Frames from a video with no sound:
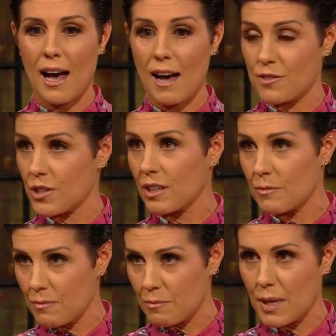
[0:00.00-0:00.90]

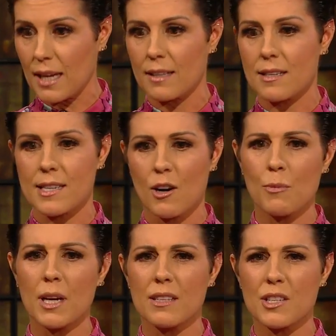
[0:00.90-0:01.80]
after being at the
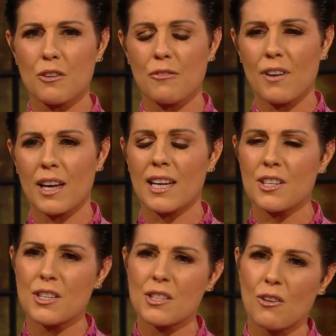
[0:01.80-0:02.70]
ceremony and stuff, and
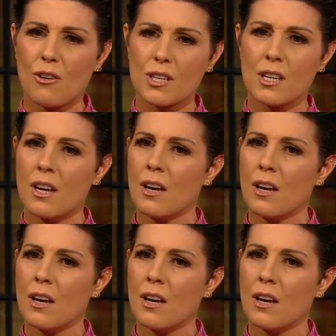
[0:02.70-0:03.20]
I just thought,